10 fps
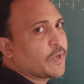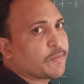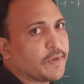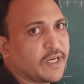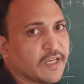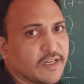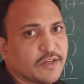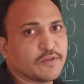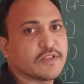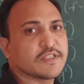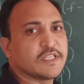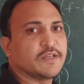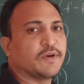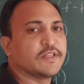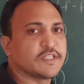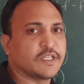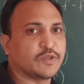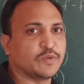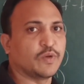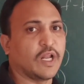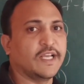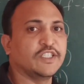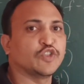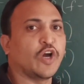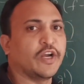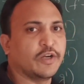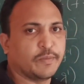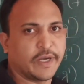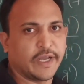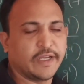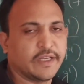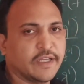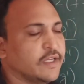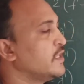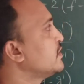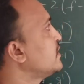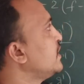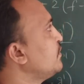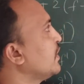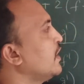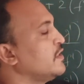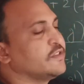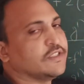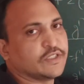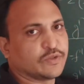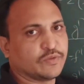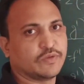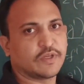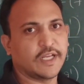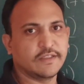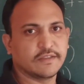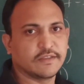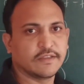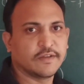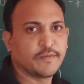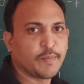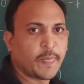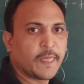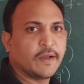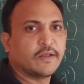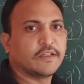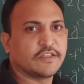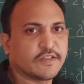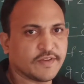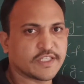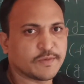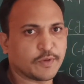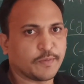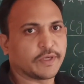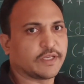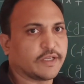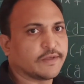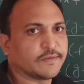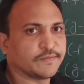perpendicular to the C1 C2, line joined by C1 and C2, right? This is first property.